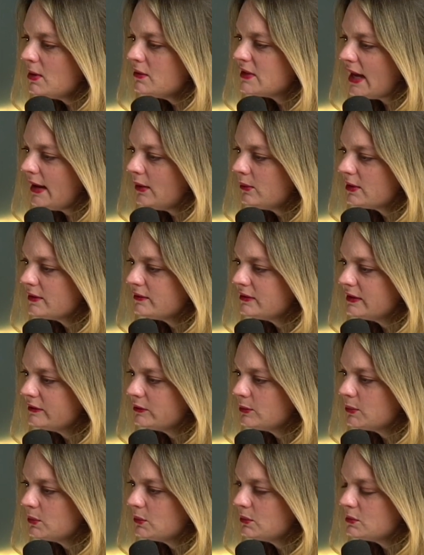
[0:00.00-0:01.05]
moved out of
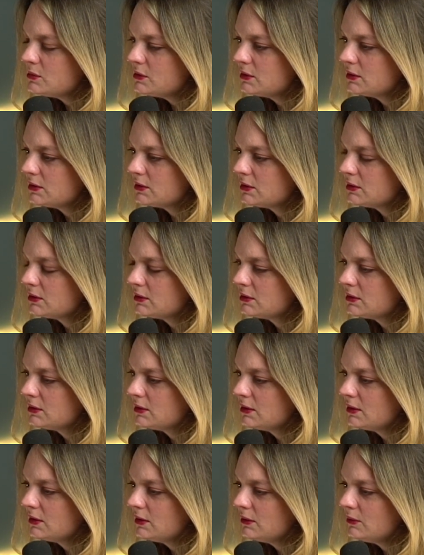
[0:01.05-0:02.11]
Liverpool.
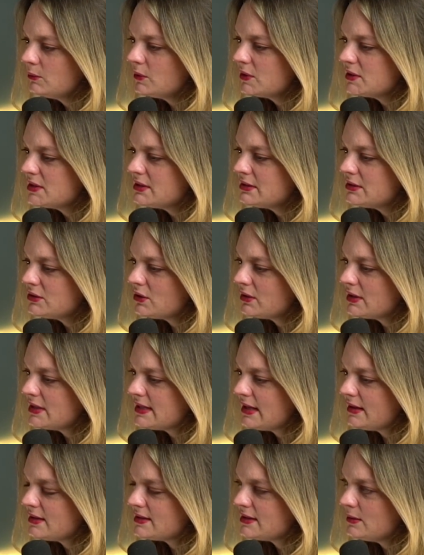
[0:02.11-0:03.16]
What didn't Johnny
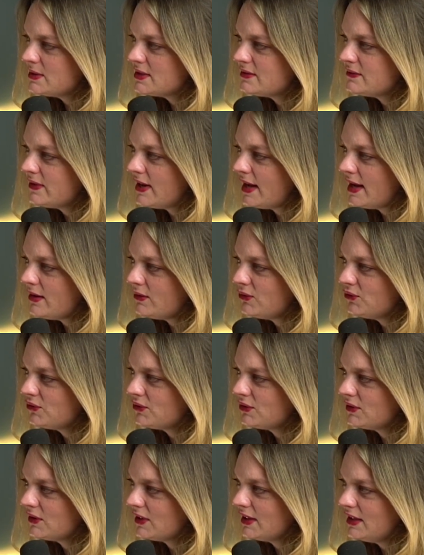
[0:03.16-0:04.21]
tell us? He was
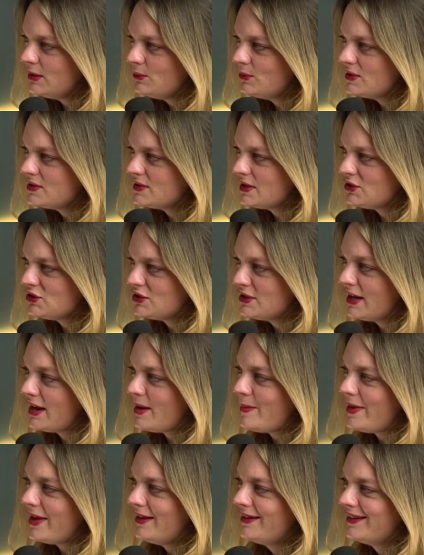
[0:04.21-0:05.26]
five and he was such a
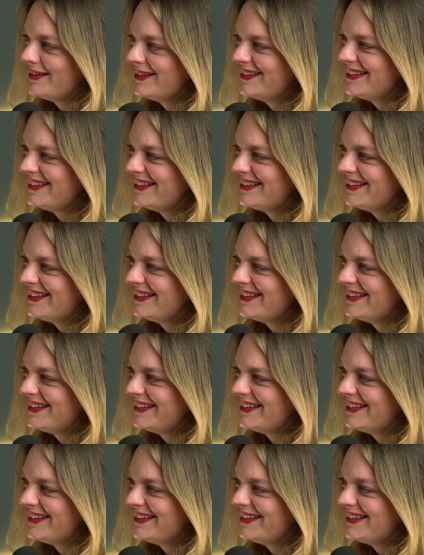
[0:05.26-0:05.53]
nightmare.